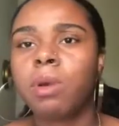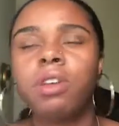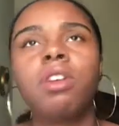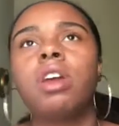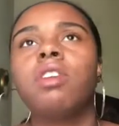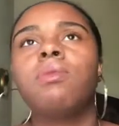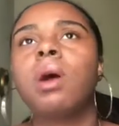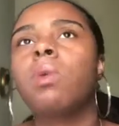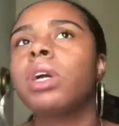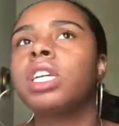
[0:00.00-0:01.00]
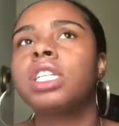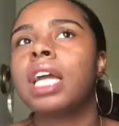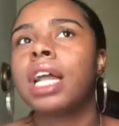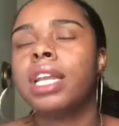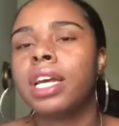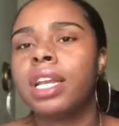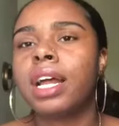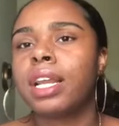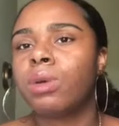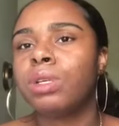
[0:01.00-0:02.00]
But if my work is not done and
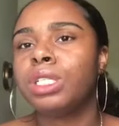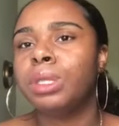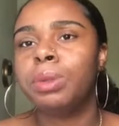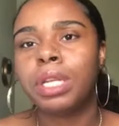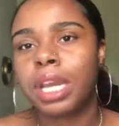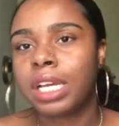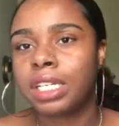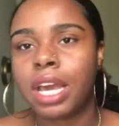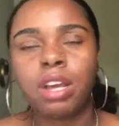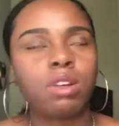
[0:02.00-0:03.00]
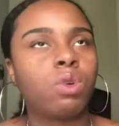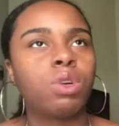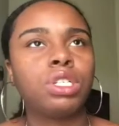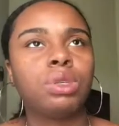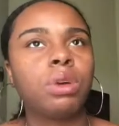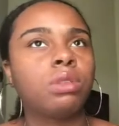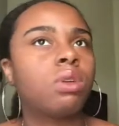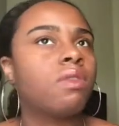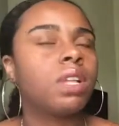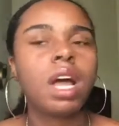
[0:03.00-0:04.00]
I know it's due the next day or it's due at
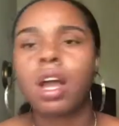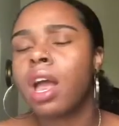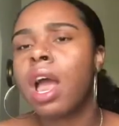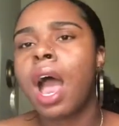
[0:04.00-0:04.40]
12 o'clock,